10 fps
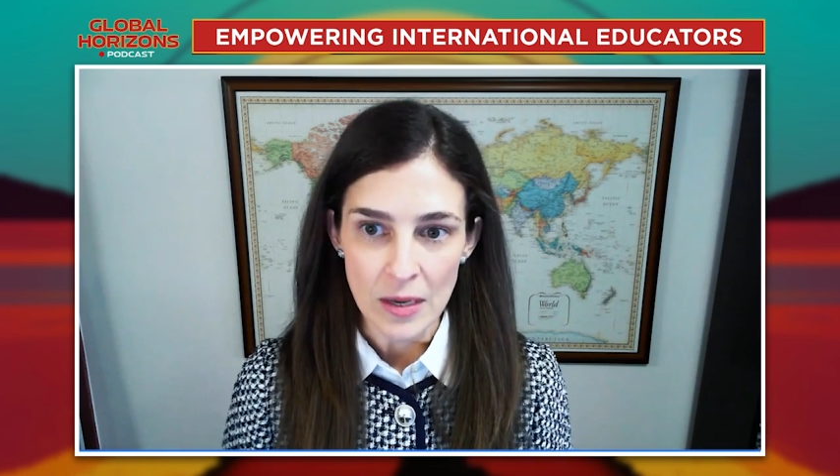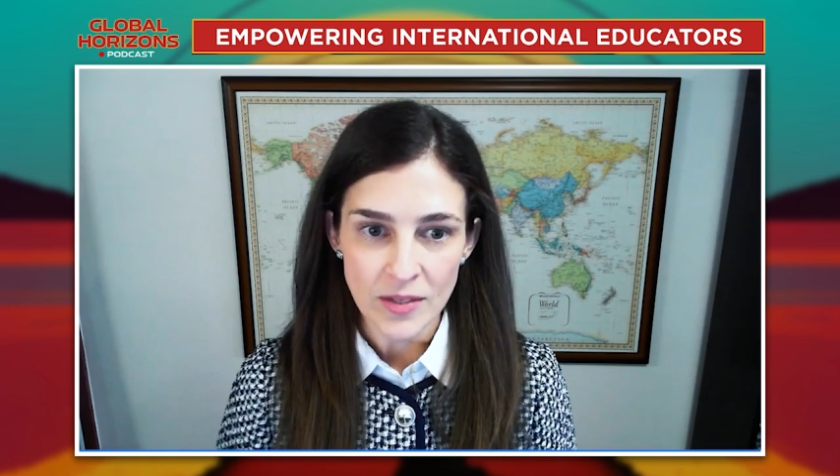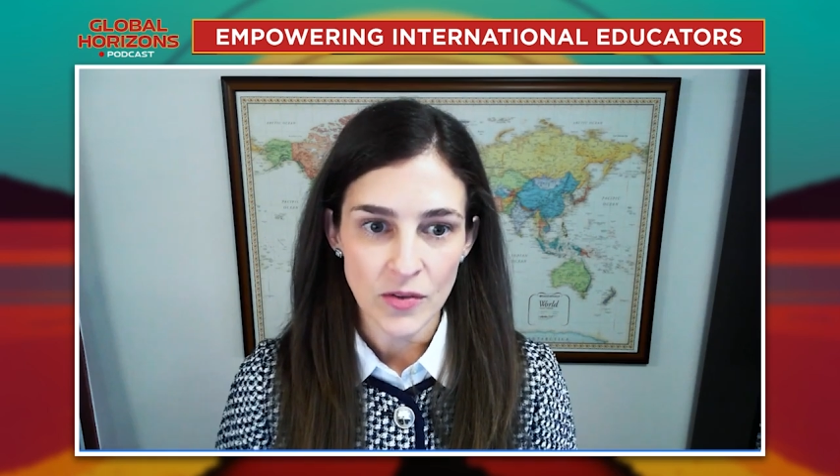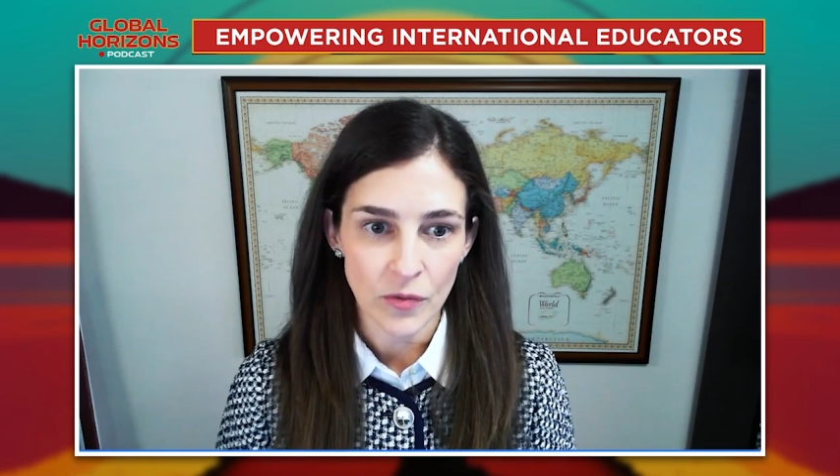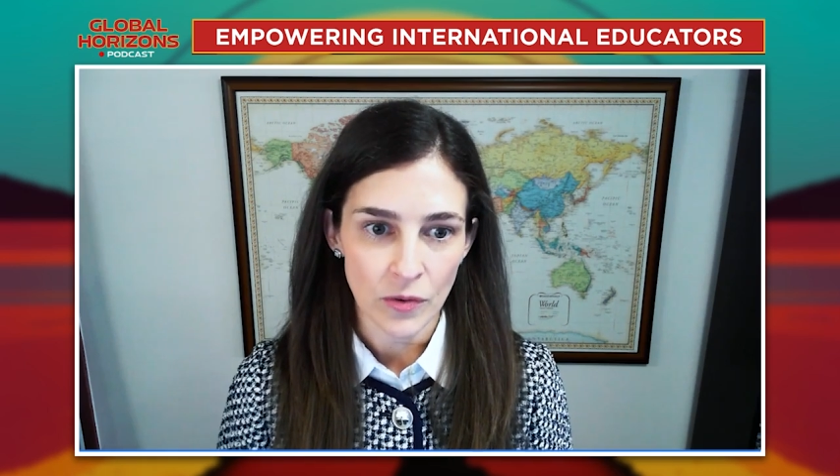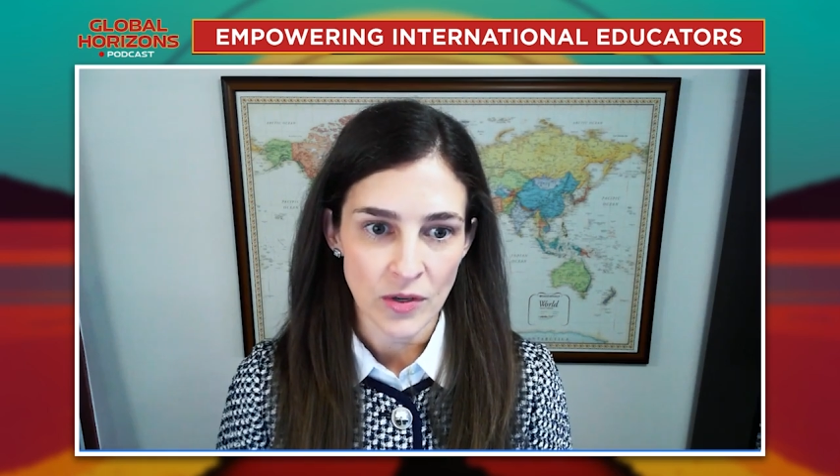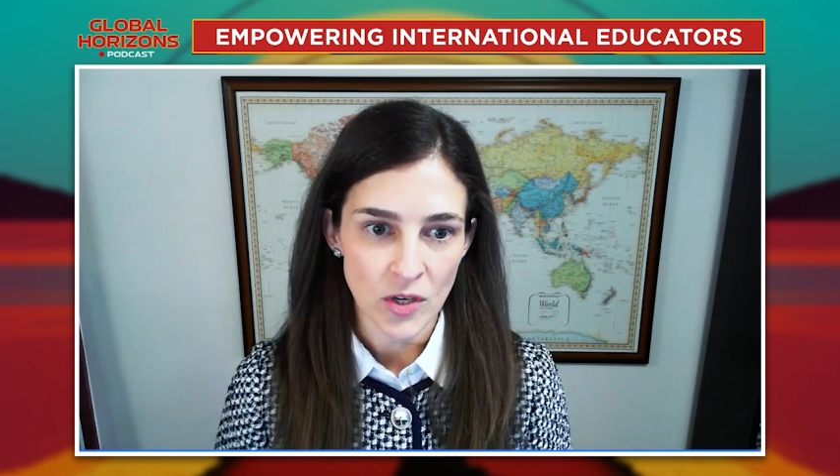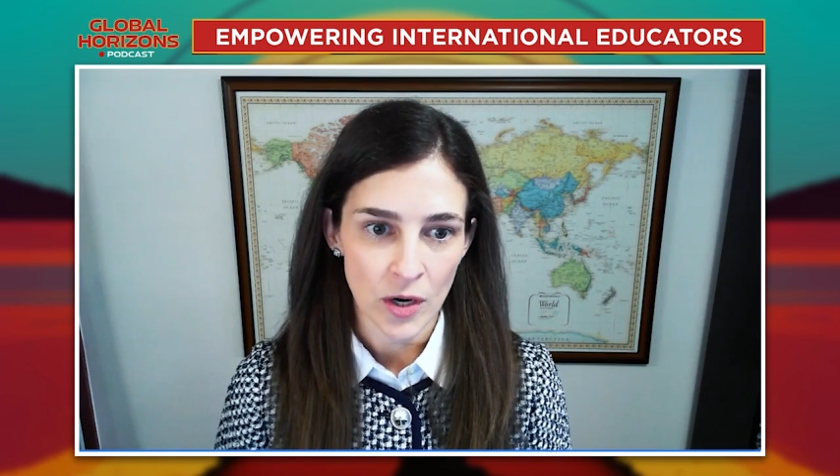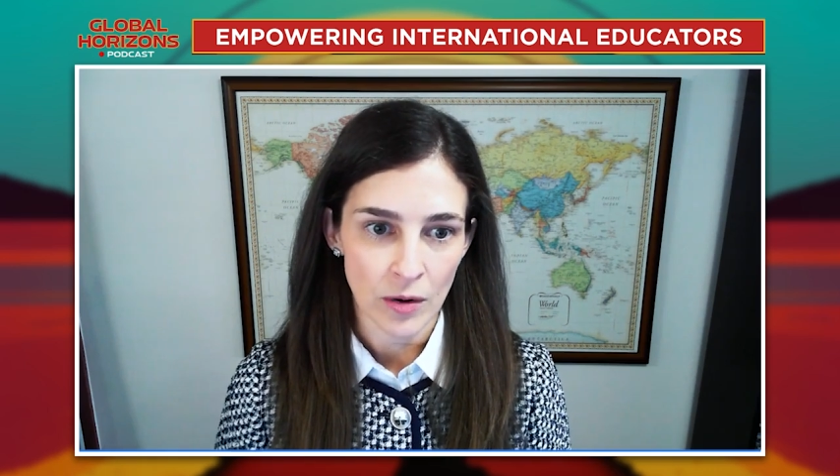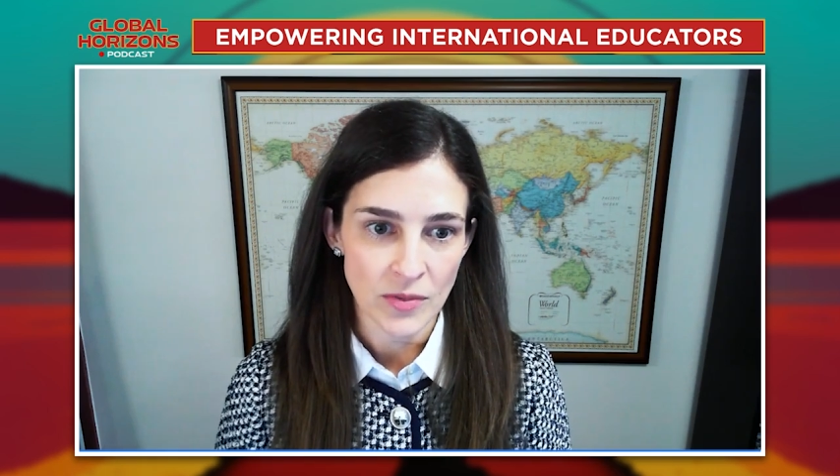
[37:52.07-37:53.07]
useful in
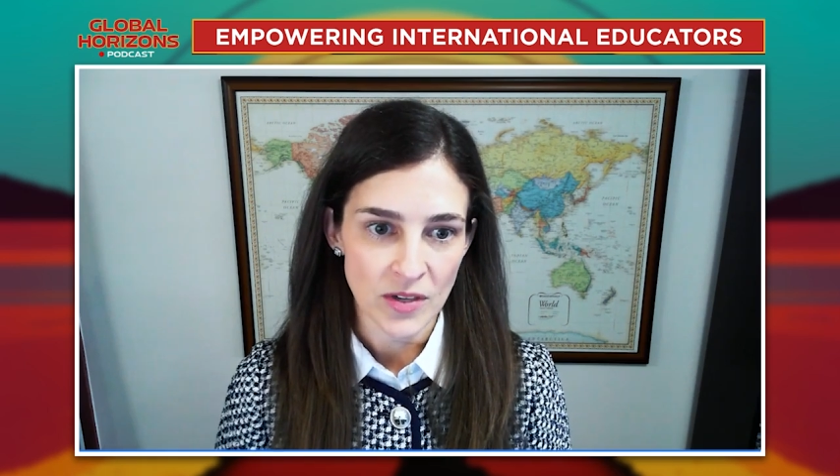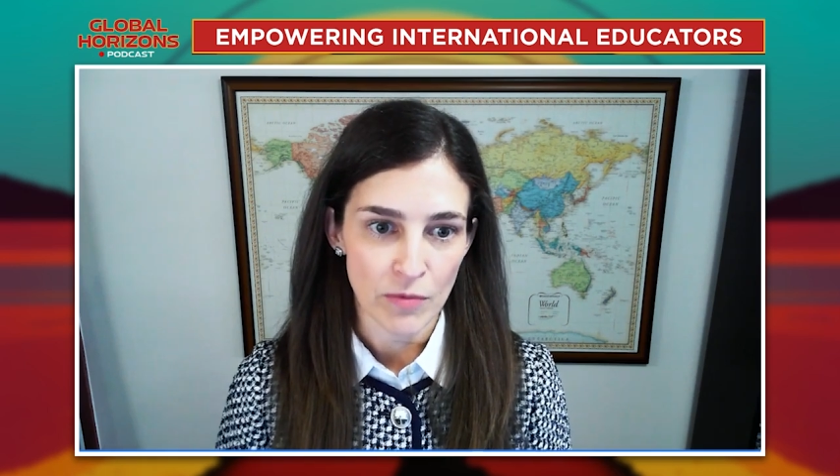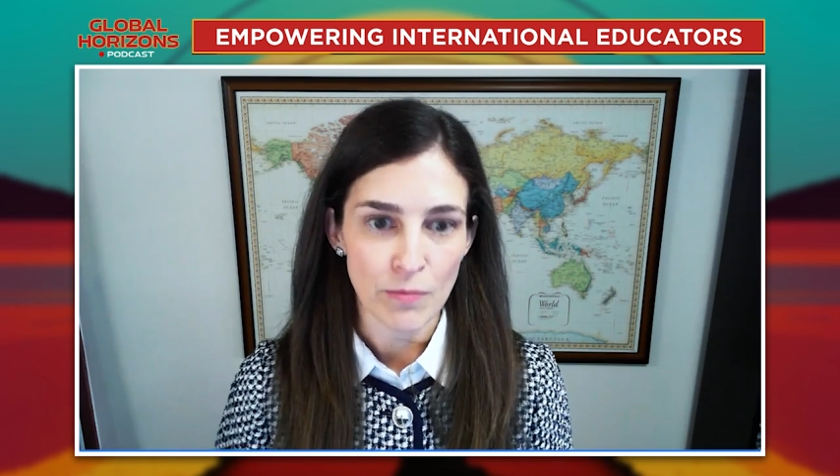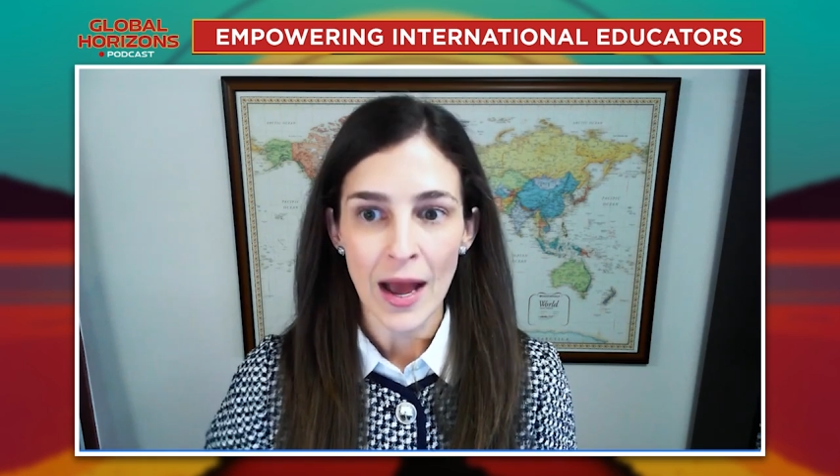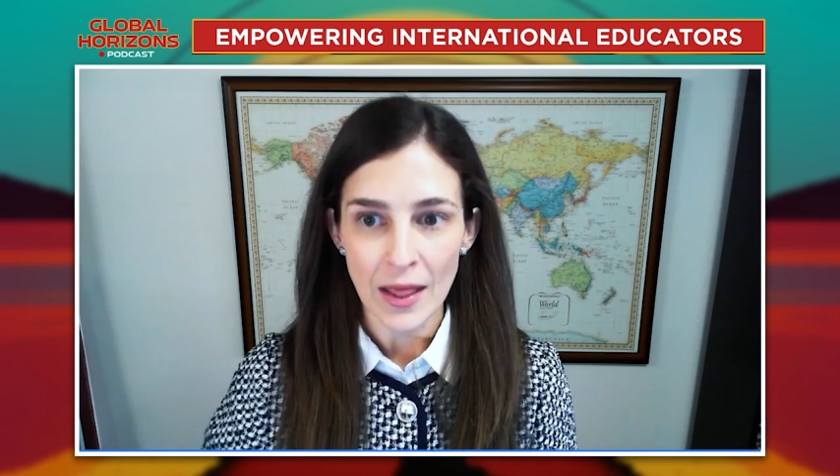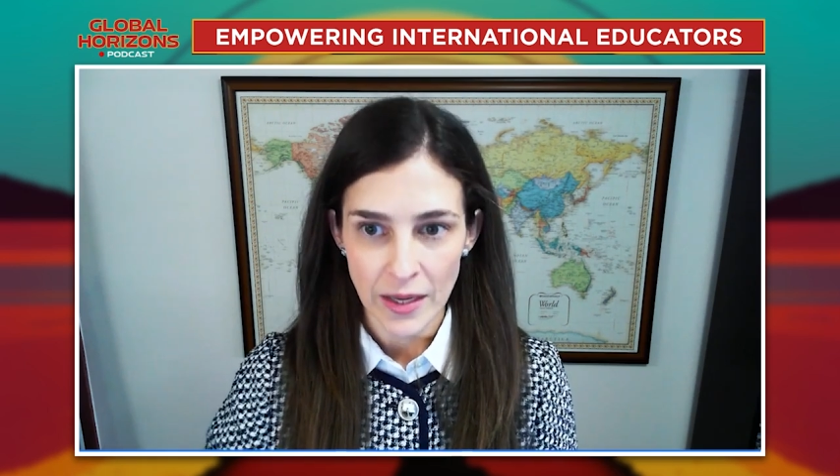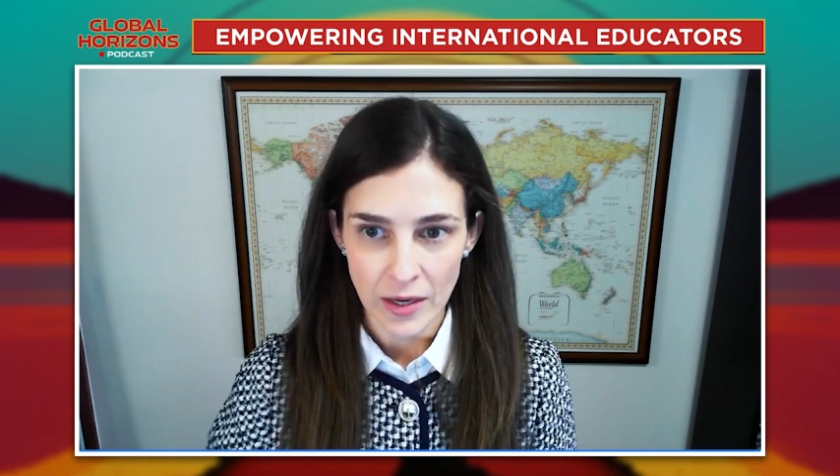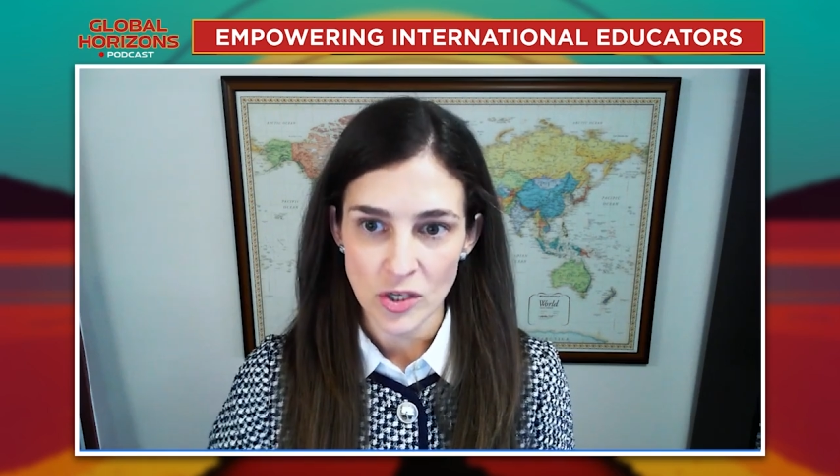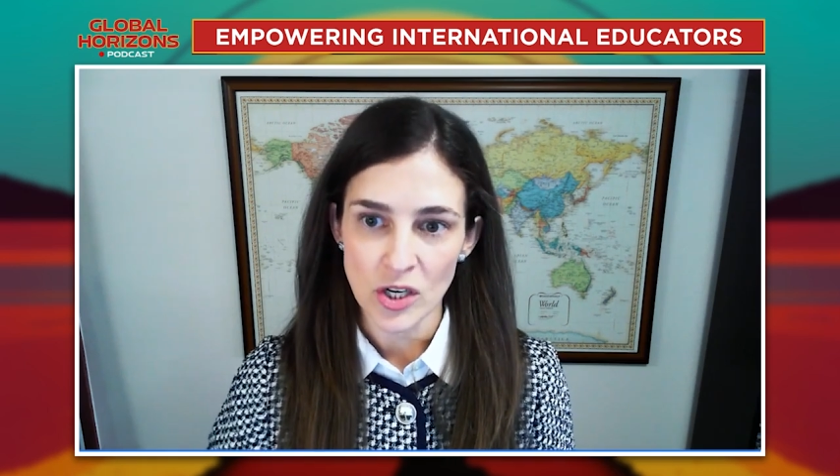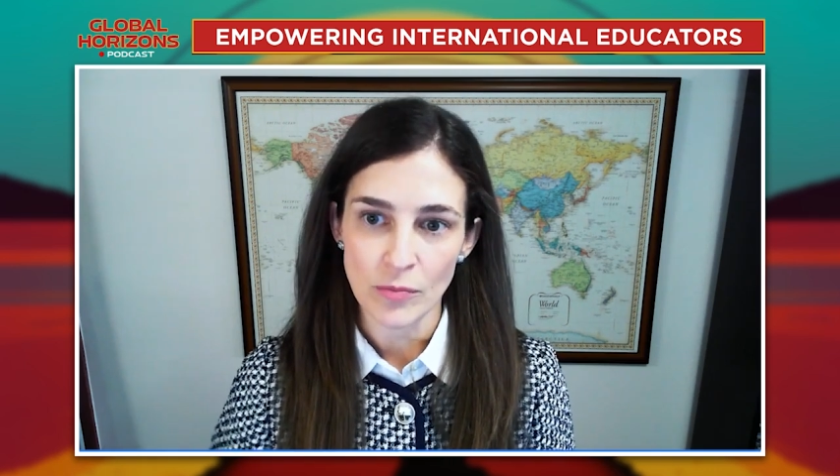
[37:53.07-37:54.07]
terms of my
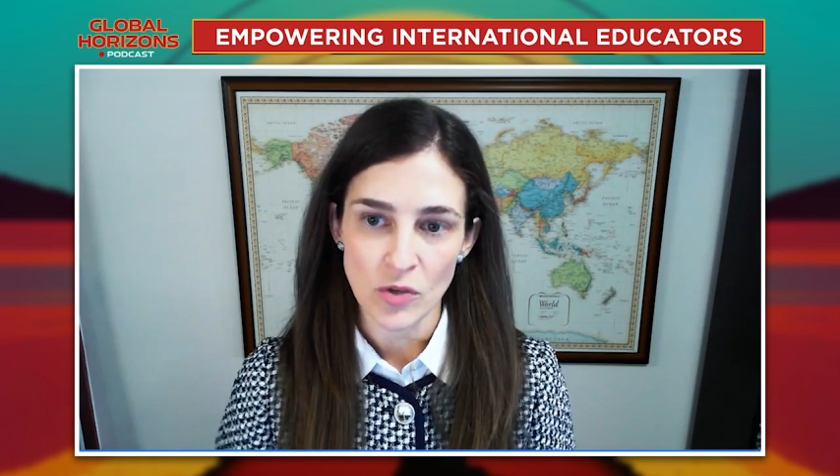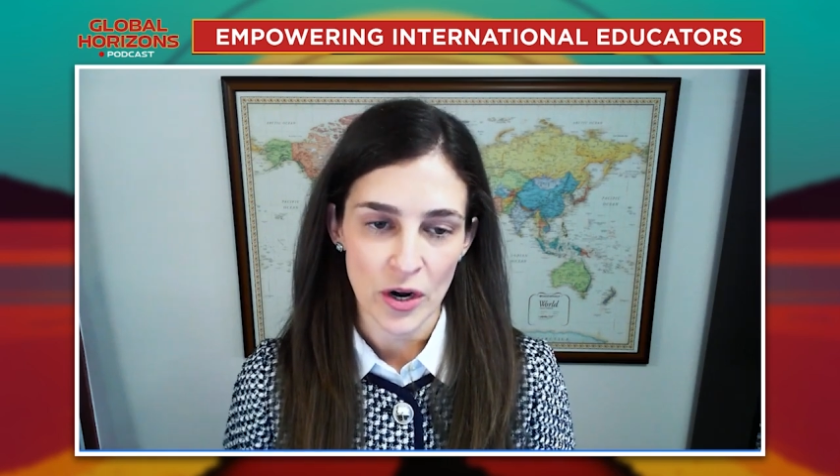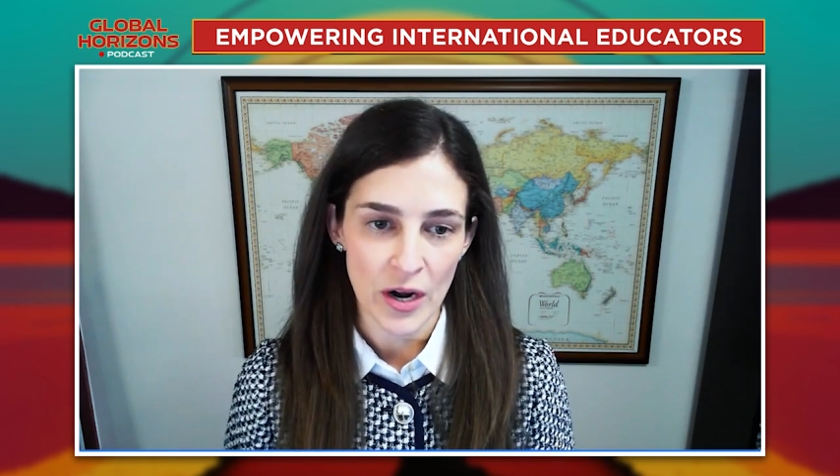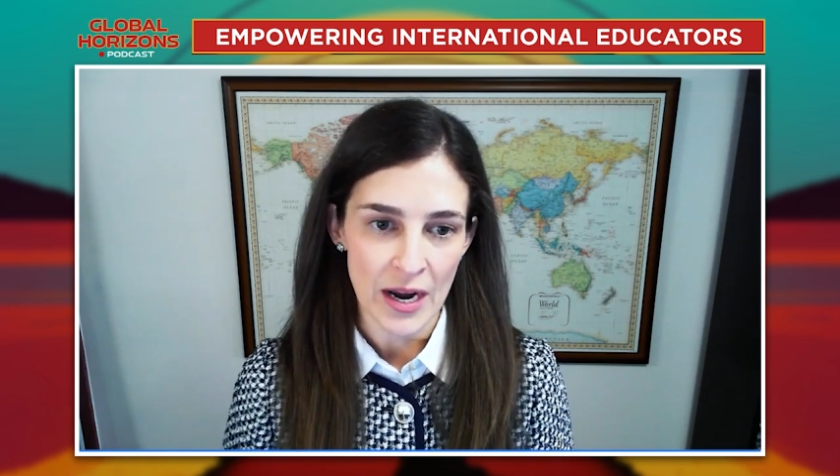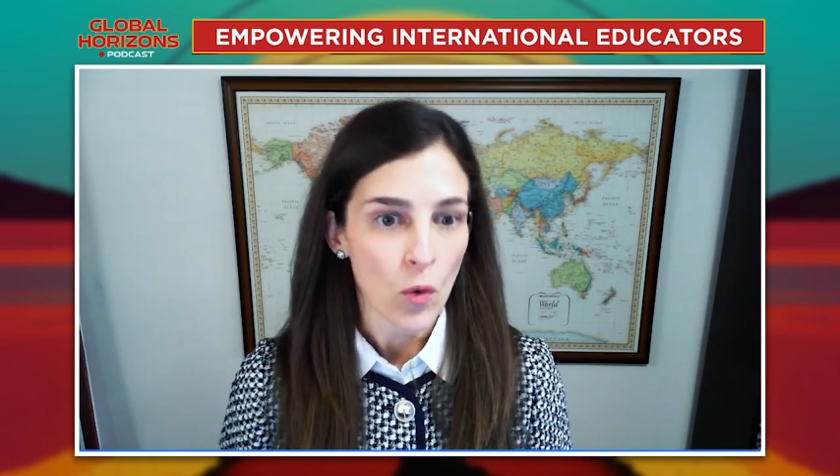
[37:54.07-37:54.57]
leadership journey